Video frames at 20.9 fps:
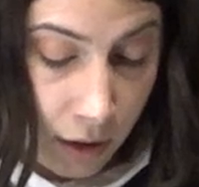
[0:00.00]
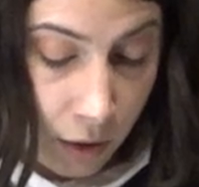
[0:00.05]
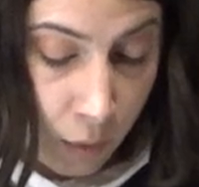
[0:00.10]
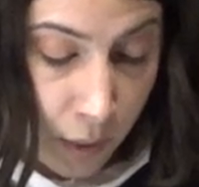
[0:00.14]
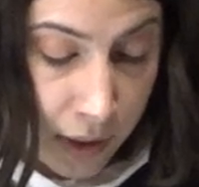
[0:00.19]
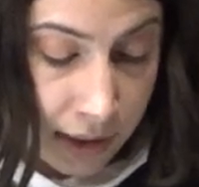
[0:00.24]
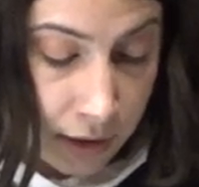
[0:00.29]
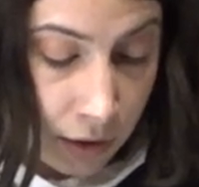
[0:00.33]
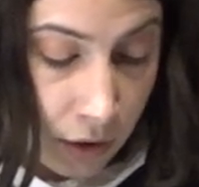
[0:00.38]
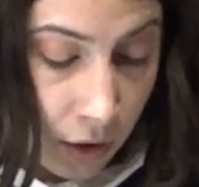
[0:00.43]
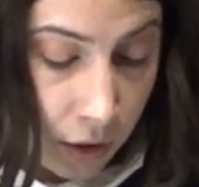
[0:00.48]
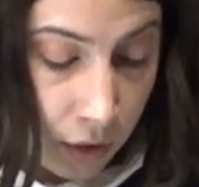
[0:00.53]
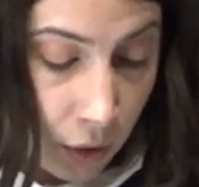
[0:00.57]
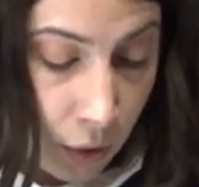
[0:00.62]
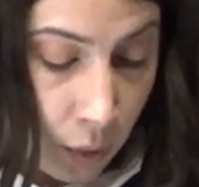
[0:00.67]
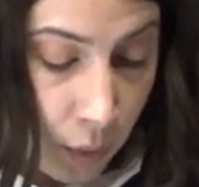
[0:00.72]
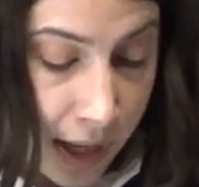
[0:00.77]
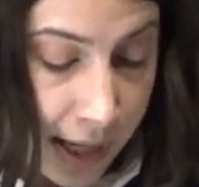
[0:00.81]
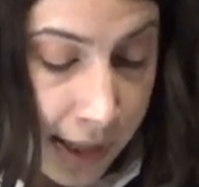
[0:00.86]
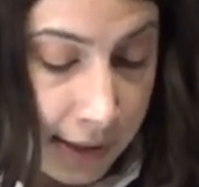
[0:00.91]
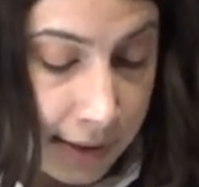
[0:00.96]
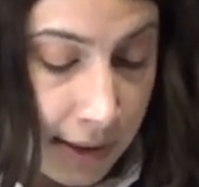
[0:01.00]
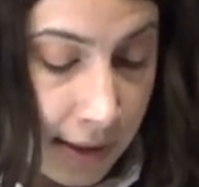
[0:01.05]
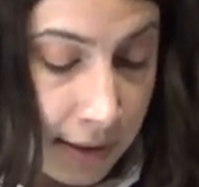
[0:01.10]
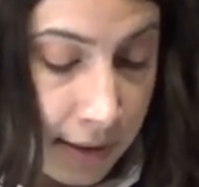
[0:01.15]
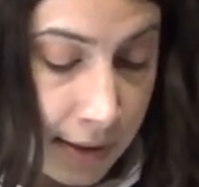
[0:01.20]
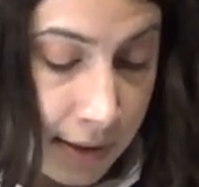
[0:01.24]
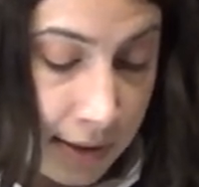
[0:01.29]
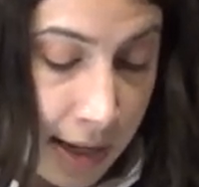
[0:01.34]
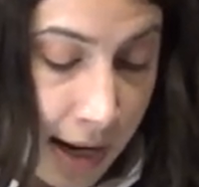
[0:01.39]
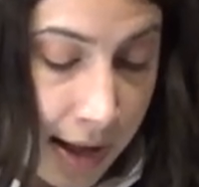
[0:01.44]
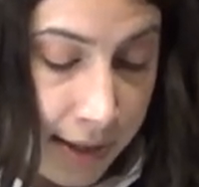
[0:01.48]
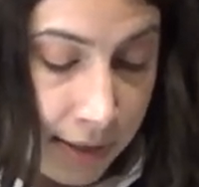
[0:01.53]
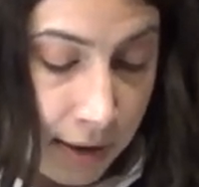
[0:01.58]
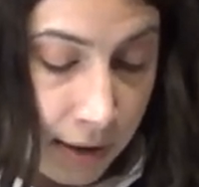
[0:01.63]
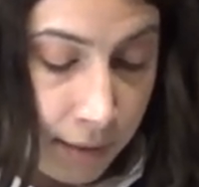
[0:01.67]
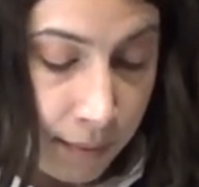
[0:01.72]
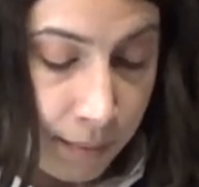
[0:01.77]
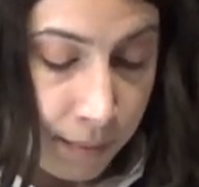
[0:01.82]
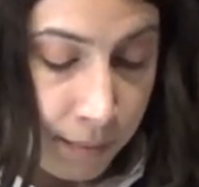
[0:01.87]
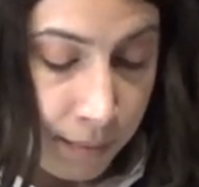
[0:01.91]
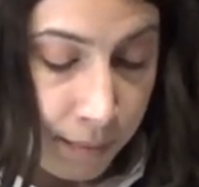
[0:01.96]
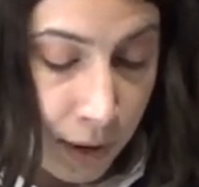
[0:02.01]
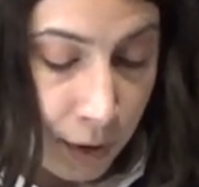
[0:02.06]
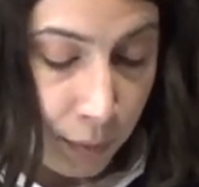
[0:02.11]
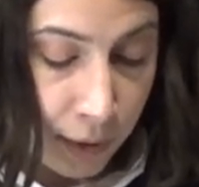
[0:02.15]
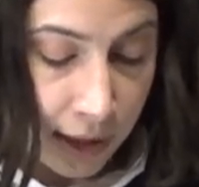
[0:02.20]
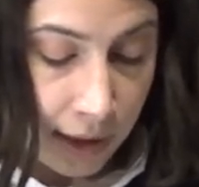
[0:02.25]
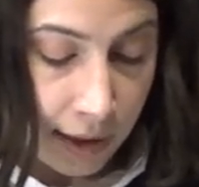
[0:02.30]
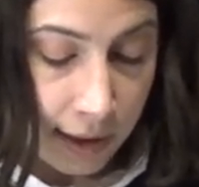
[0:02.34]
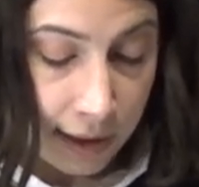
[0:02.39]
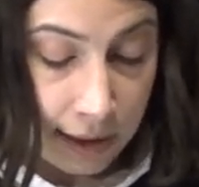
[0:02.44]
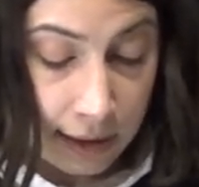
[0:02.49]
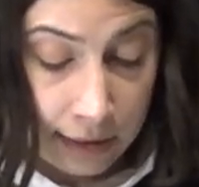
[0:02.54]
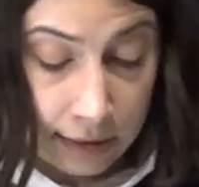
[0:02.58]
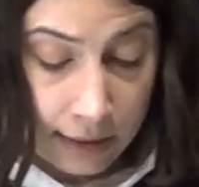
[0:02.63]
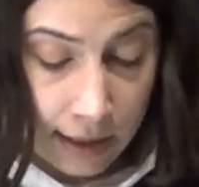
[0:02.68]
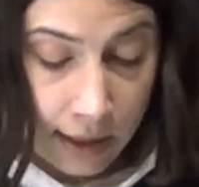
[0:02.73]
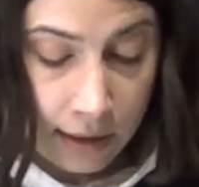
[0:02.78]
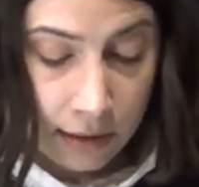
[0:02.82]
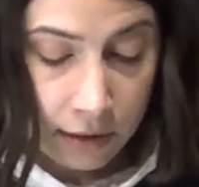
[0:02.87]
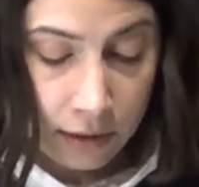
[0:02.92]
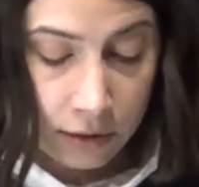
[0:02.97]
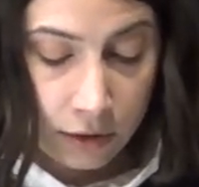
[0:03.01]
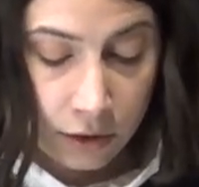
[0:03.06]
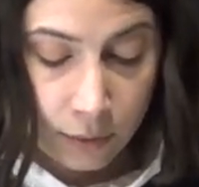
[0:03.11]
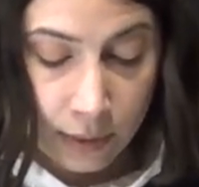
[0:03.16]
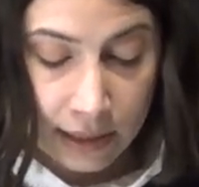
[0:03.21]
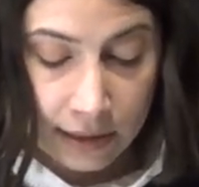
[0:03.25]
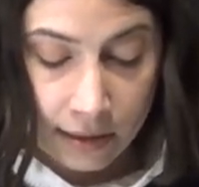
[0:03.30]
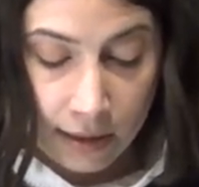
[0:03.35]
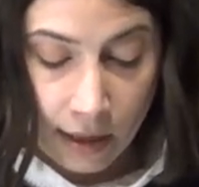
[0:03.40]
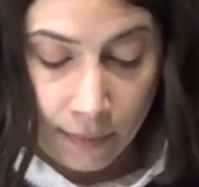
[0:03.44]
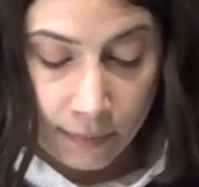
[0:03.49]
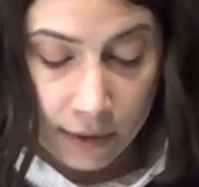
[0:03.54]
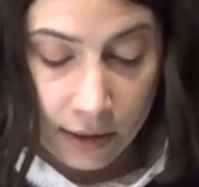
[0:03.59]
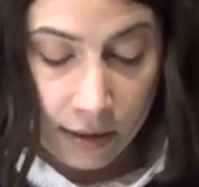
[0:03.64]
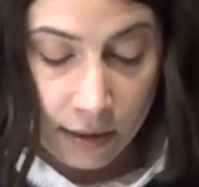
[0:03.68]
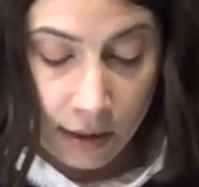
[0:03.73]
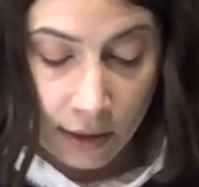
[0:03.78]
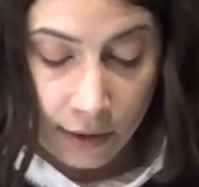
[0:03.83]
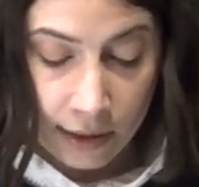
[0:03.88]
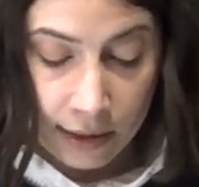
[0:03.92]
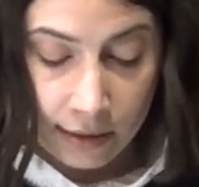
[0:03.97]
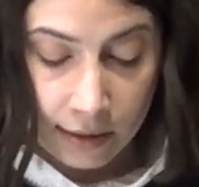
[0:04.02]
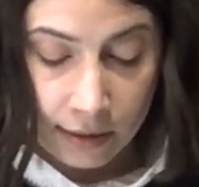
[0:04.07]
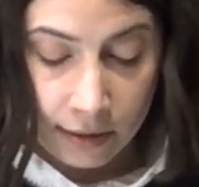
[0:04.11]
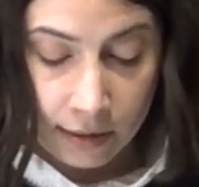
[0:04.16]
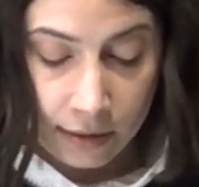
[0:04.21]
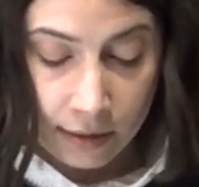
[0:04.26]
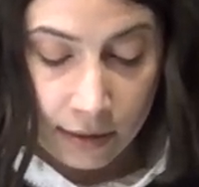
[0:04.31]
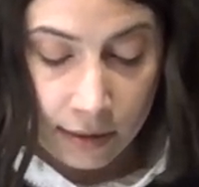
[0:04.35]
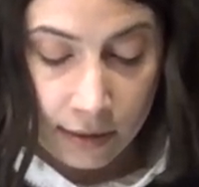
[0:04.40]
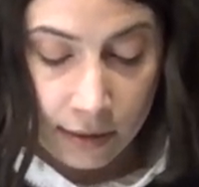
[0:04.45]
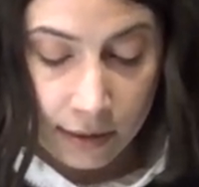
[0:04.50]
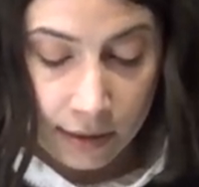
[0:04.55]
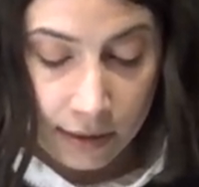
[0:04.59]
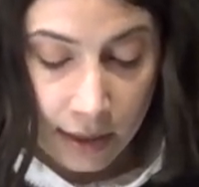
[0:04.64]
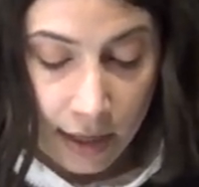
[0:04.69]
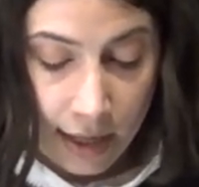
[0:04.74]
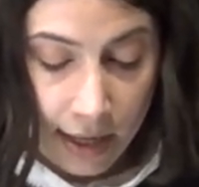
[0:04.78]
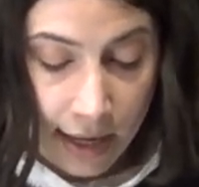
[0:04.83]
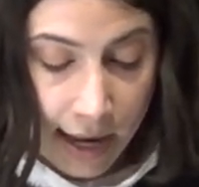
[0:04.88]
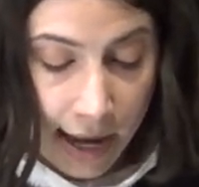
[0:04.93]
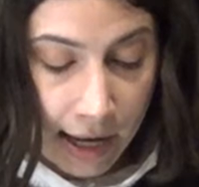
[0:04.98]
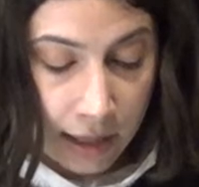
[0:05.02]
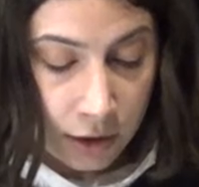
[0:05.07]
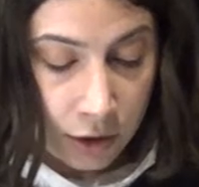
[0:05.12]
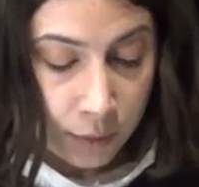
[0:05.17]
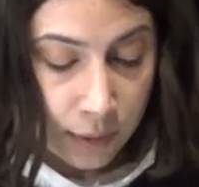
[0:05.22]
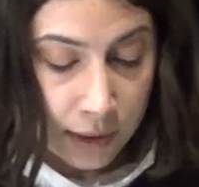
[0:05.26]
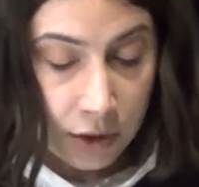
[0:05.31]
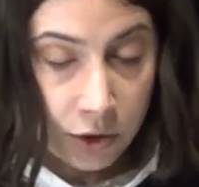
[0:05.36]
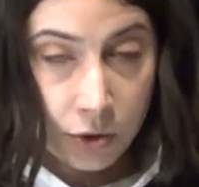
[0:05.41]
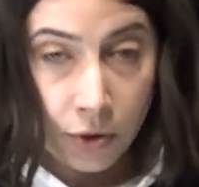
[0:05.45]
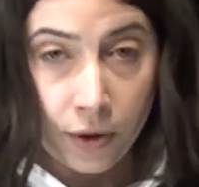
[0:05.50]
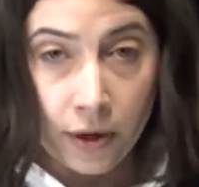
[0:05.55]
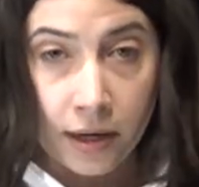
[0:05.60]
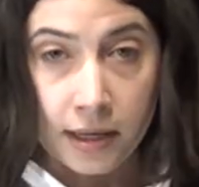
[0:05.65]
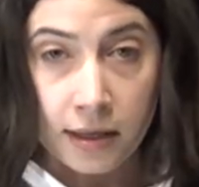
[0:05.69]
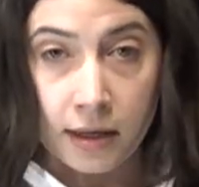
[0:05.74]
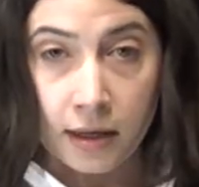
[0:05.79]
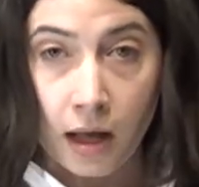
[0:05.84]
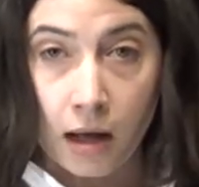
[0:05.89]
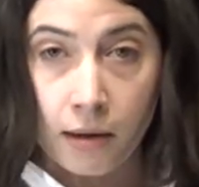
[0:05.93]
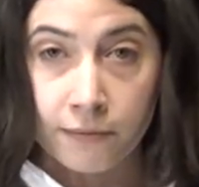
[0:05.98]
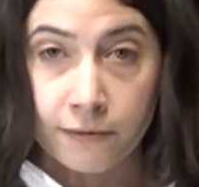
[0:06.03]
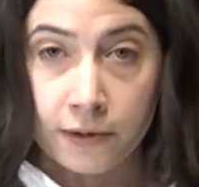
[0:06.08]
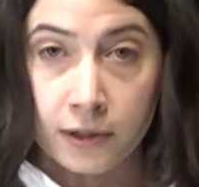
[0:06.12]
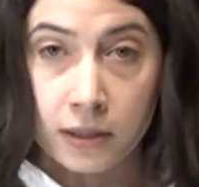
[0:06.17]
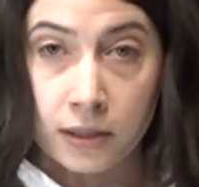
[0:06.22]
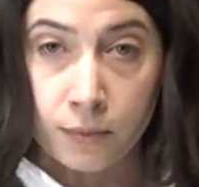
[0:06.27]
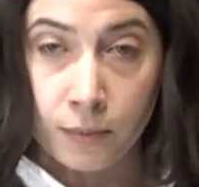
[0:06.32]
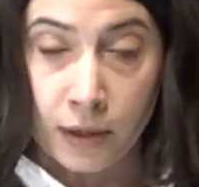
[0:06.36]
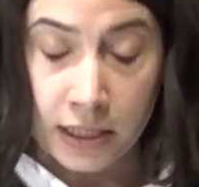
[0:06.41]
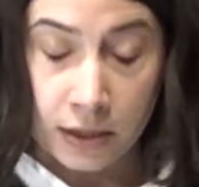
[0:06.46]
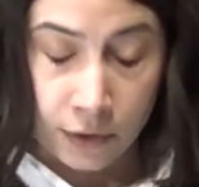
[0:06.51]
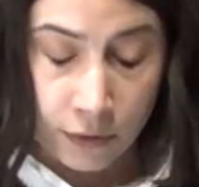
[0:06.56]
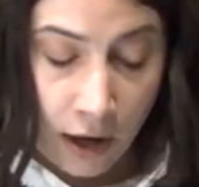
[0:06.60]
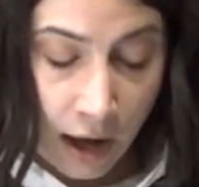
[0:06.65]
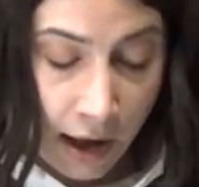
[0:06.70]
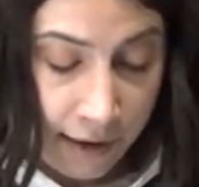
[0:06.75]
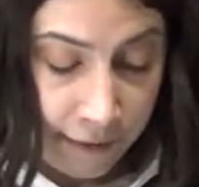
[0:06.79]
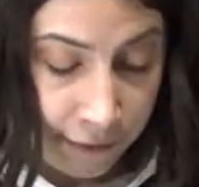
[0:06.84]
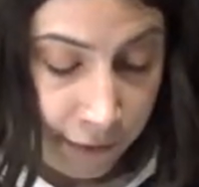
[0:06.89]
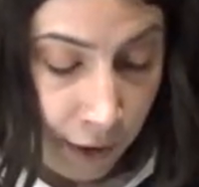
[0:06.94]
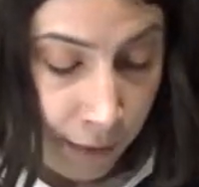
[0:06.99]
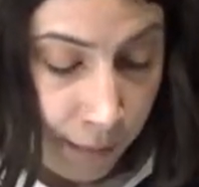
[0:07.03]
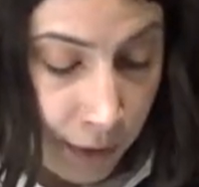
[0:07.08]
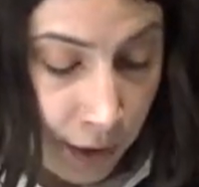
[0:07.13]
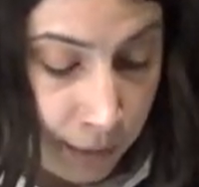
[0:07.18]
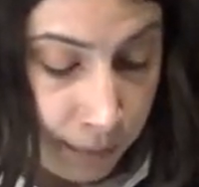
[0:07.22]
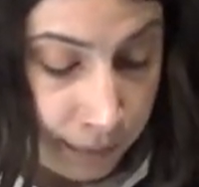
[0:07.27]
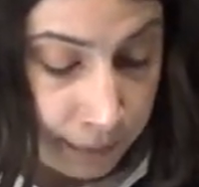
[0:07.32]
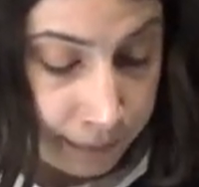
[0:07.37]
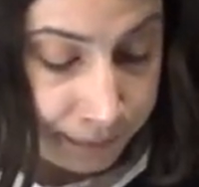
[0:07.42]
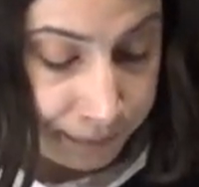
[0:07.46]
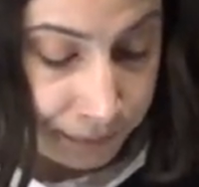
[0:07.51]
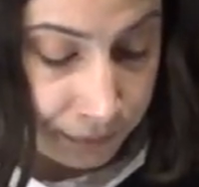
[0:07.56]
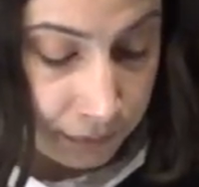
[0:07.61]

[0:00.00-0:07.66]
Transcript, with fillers: We do not always understand them, but we are content to accept their existence and to enjoy the comforts we derive from them.